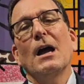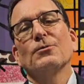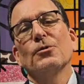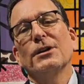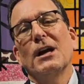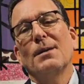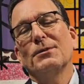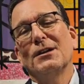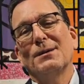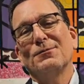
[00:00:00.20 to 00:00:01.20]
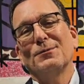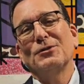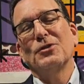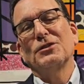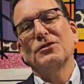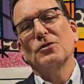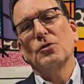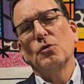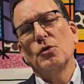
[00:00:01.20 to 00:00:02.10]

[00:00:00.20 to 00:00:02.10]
Hi, Roy Oppenheim from the Trenches.